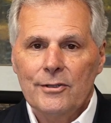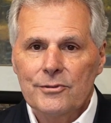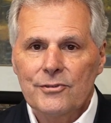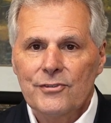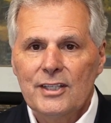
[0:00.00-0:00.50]

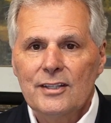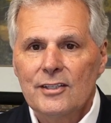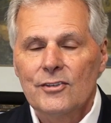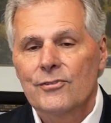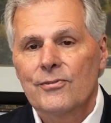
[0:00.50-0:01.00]
don't see
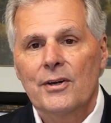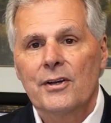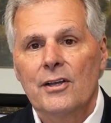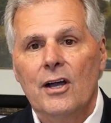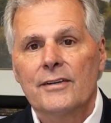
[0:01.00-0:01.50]
these
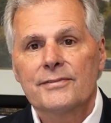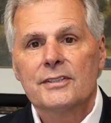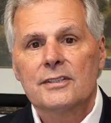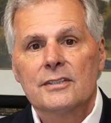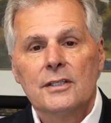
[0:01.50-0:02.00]
very
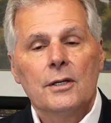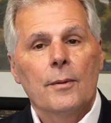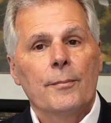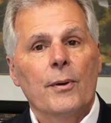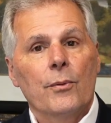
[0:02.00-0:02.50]
often,
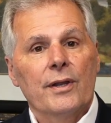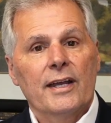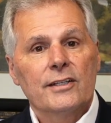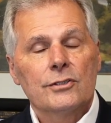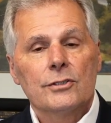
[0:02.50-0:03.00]
but when
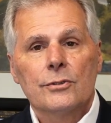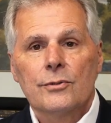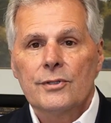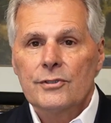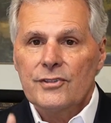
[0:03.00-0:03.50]
I
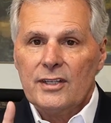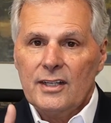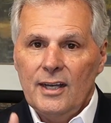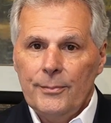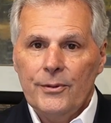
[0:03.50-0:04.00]
do, there's a
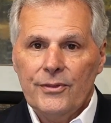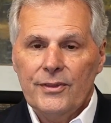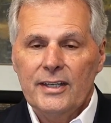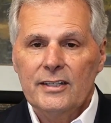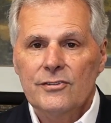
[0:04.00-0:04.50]
couple
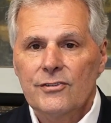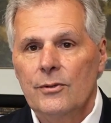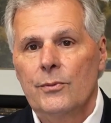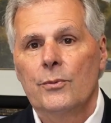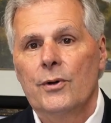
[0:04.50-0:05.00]
things
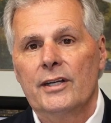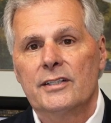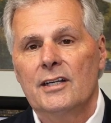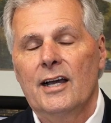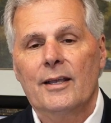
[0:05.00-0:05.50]
that we want to
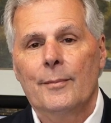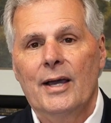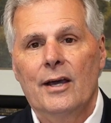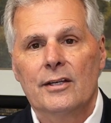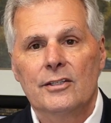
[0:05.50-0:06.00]
talk
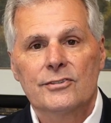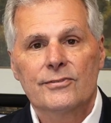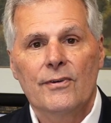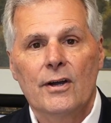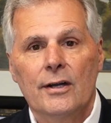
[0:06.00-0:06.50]
about as
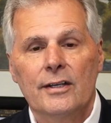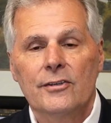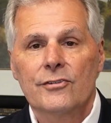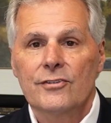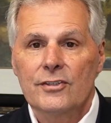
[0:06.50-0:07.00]
far
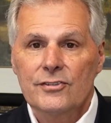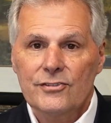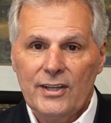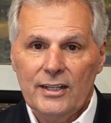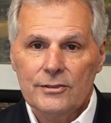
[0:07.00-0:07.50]
as the
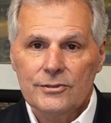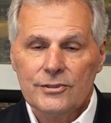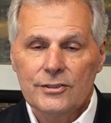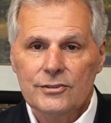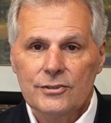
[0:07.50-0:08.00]
seller's
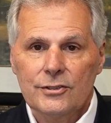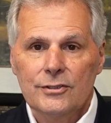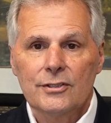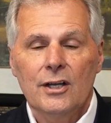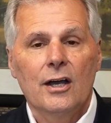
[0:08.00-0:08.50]

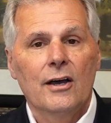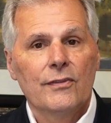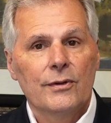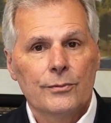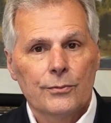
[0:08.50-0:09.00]
concerned
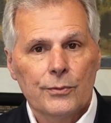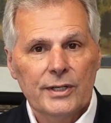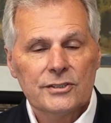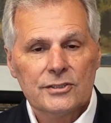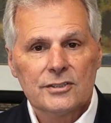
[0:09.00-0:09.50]
on the
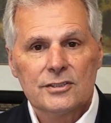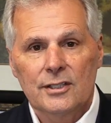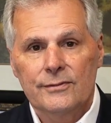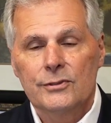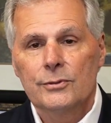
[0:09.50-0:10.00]
risks
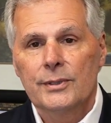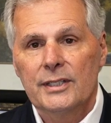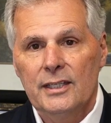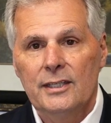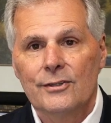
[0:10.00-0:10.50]
of
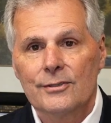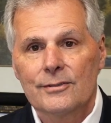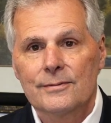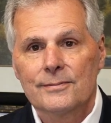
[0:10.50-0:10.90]
doing either.